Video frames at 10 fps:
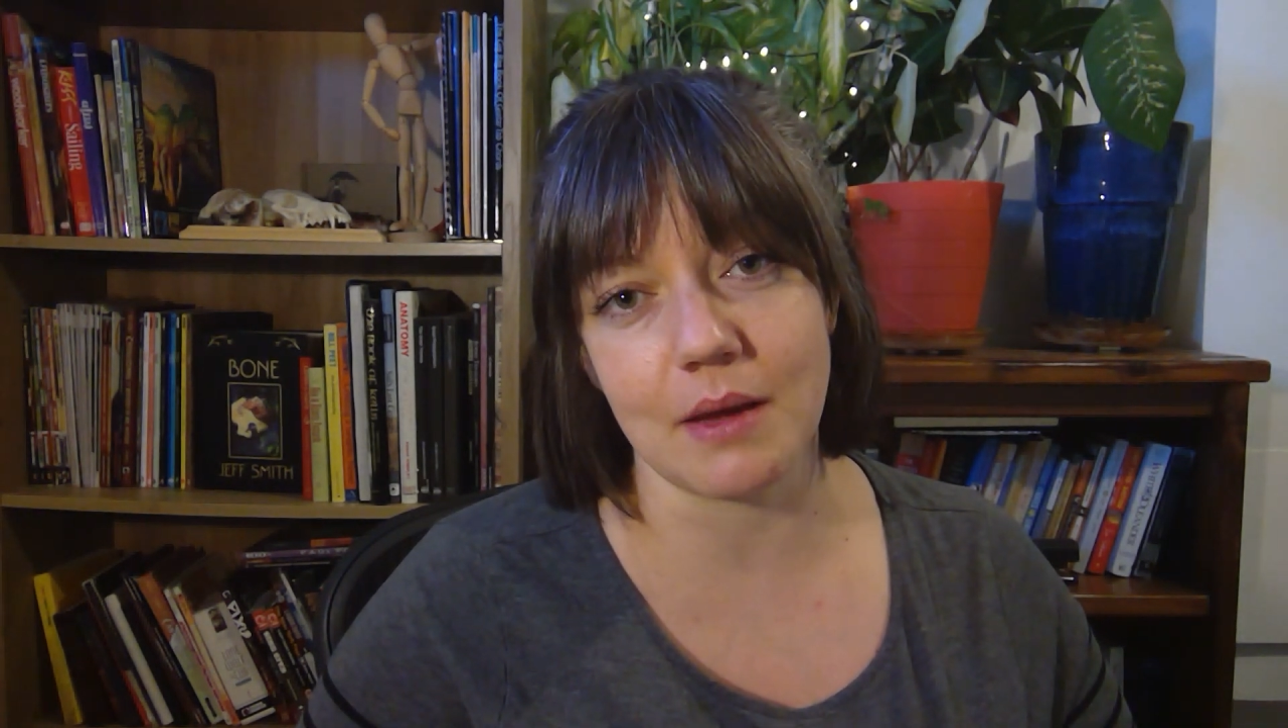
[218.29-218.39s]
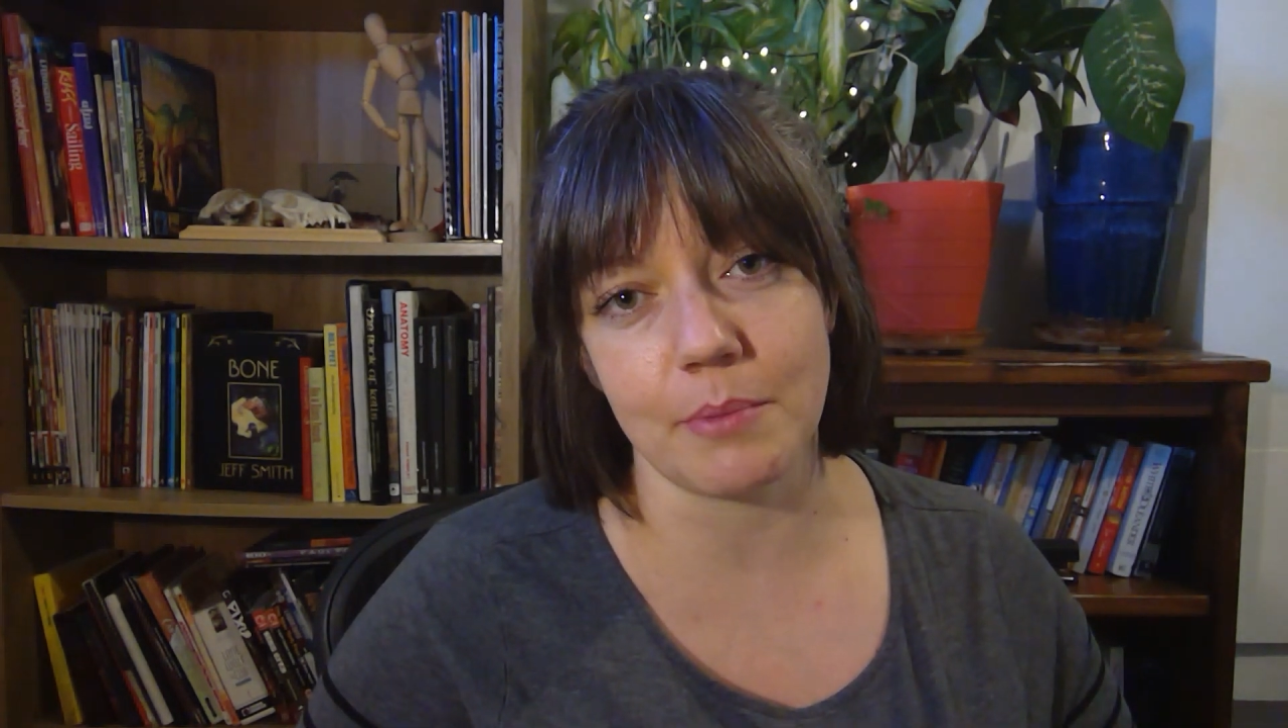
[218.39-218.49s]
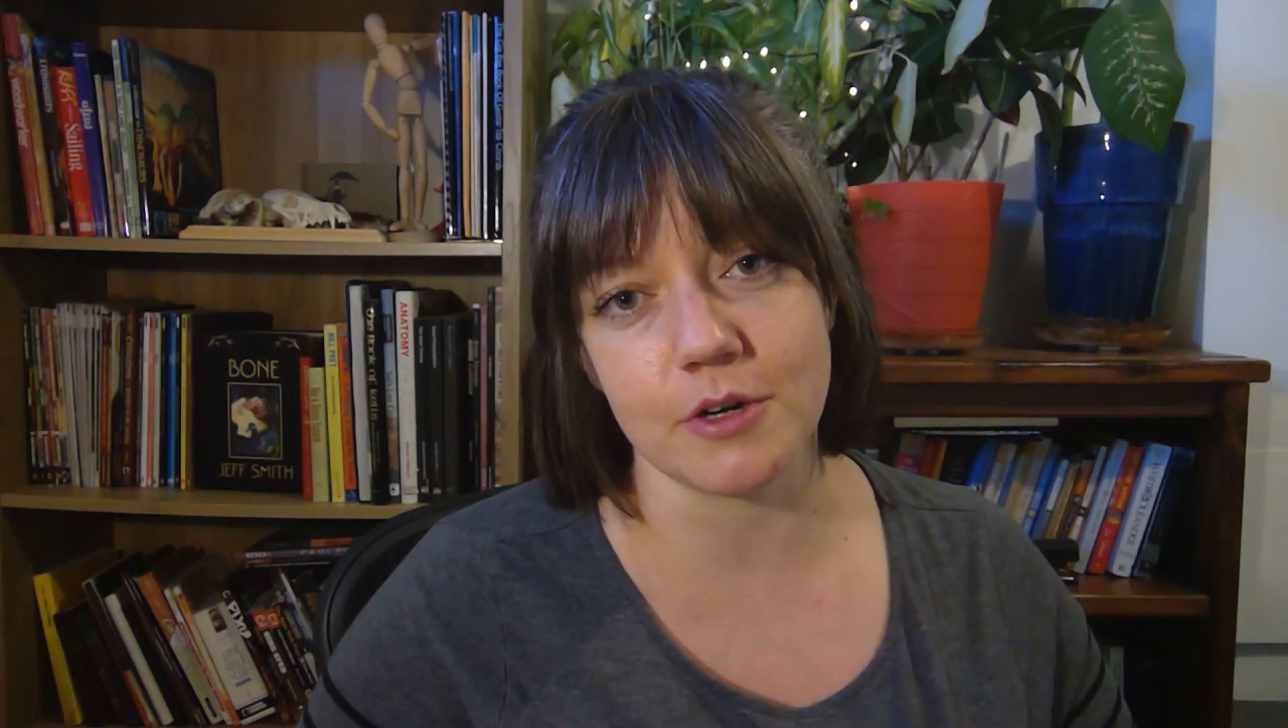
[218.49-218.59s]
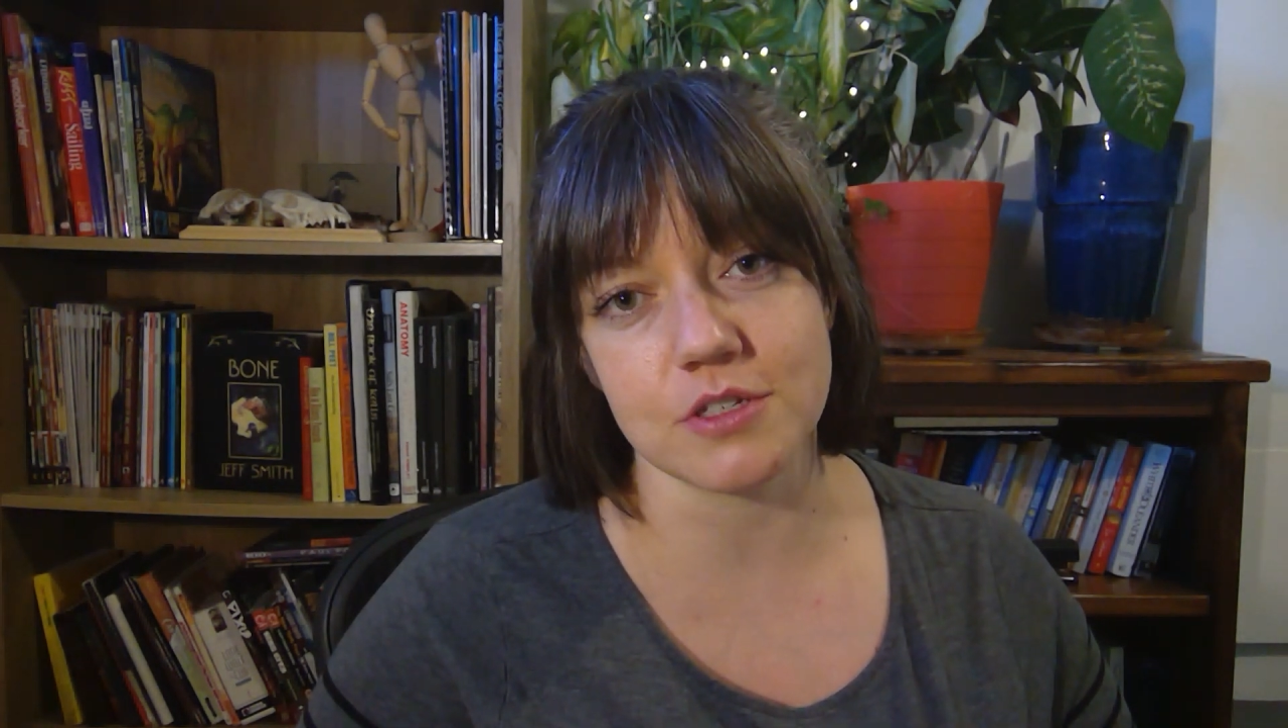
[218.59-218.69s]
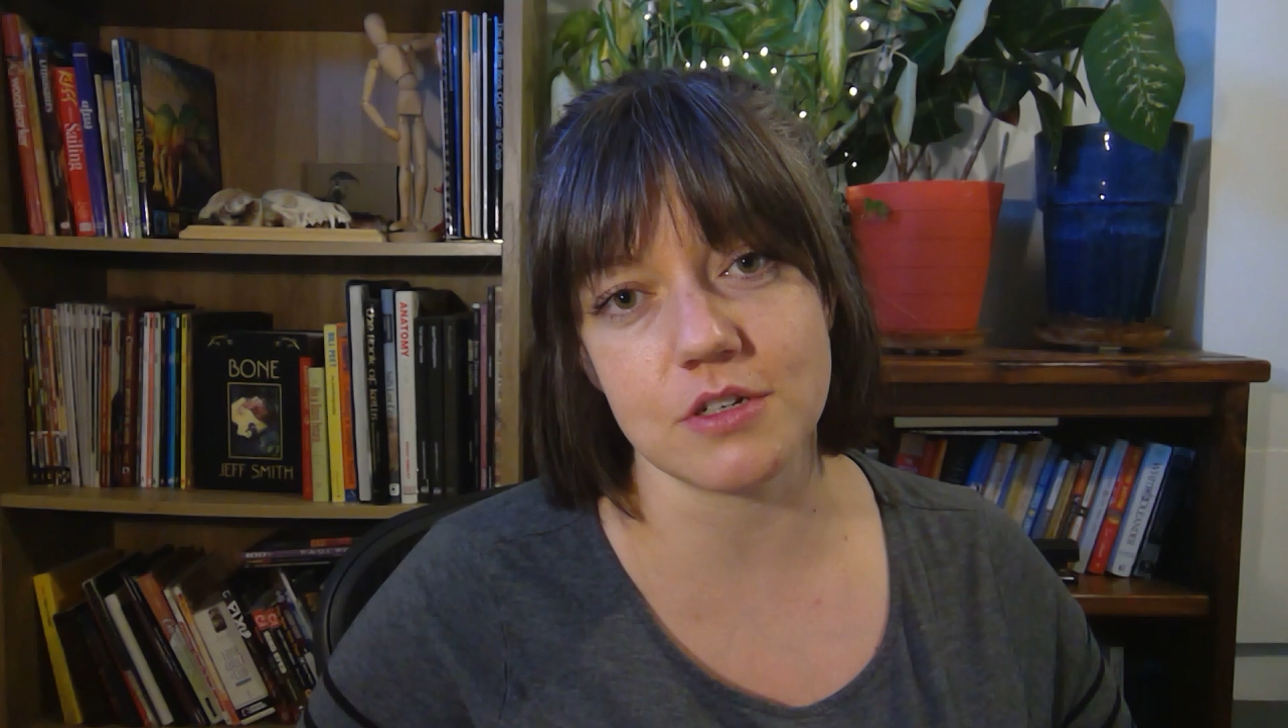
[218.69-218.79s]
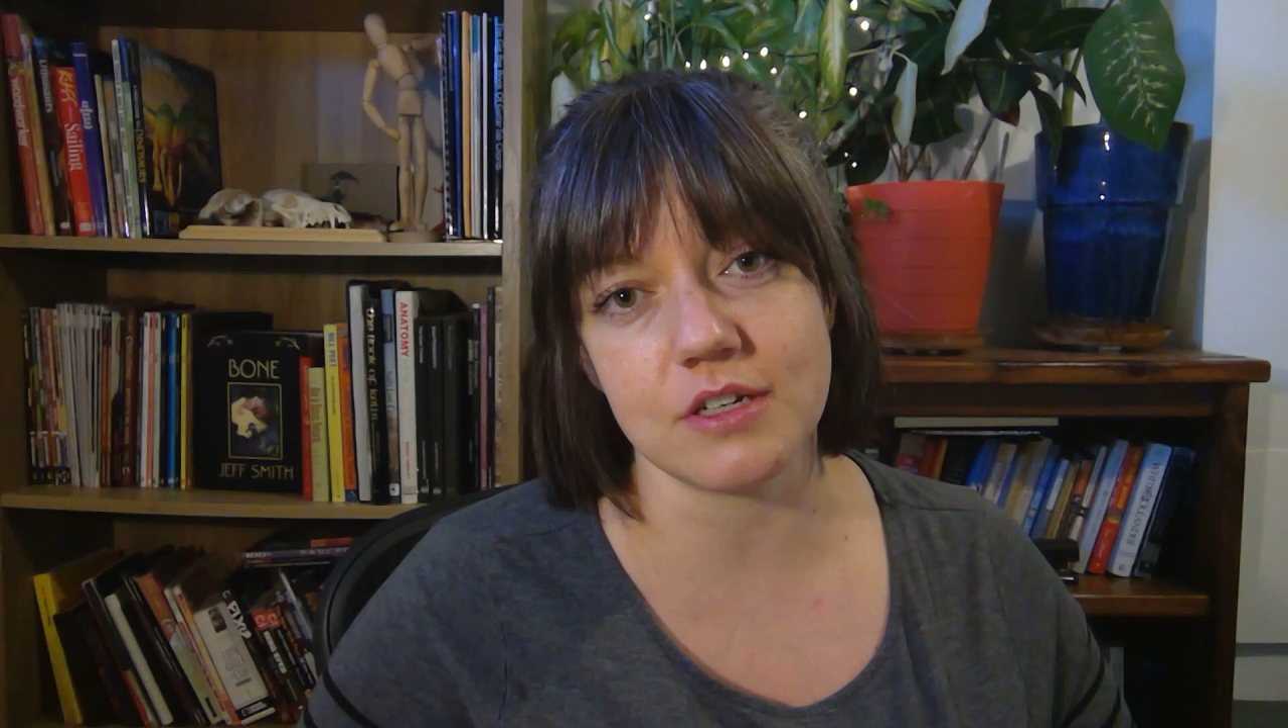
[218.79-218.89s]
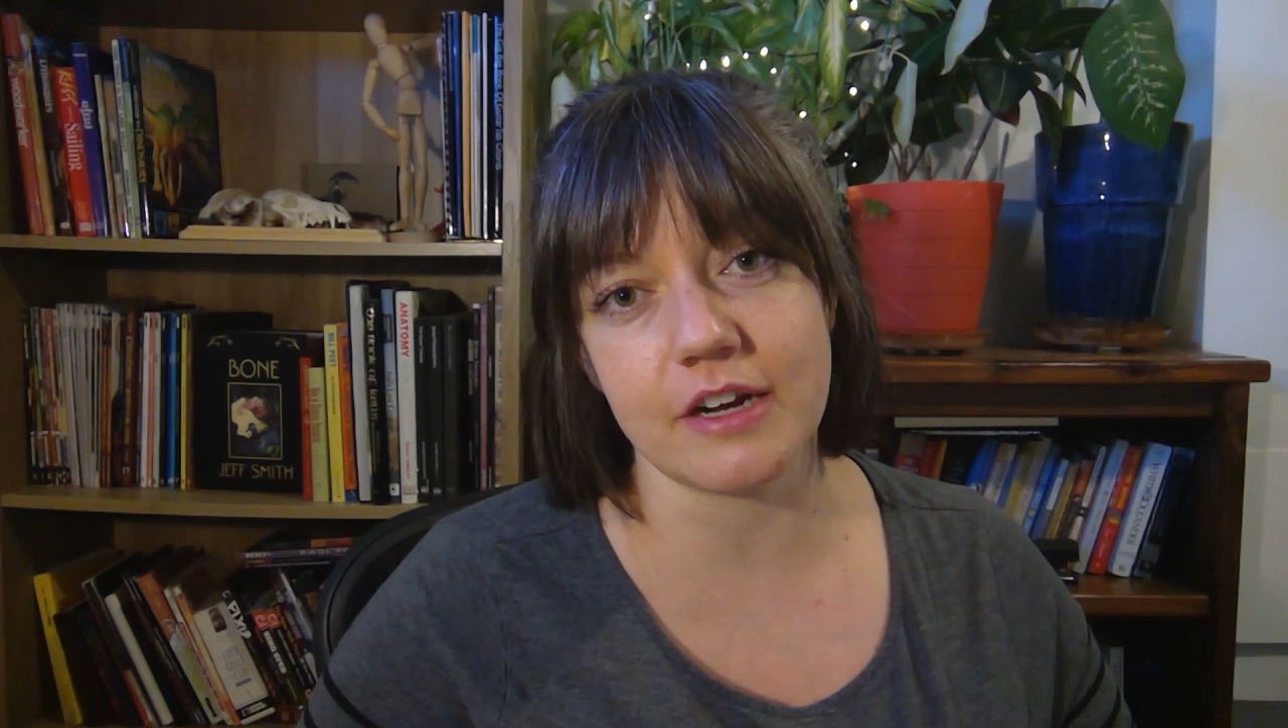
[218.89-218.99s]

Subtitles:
a personal